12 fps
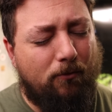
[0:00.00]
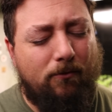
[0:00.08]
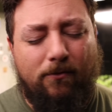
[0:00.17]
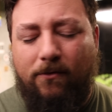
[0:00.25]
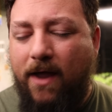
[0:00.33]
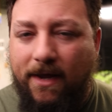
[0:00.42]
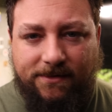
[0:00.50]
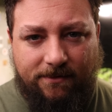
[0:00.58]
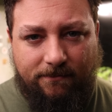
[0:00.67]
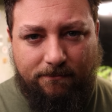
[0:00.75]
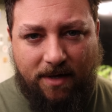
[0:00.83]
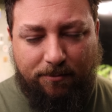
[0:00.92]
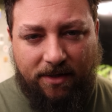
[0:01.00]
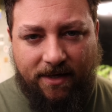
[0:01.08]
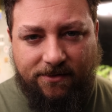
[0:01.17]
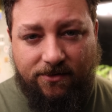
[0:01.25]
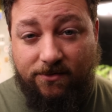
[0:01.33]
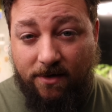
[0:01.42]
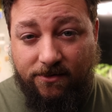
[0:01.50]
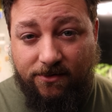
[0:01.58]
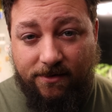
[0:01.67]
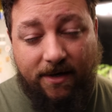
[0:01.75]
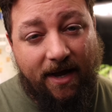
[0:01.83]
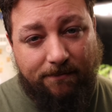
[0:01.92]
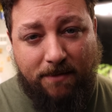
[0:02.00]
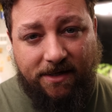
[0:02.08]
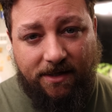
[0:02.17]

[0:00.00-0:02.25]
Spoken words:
wrecked my plant structure and my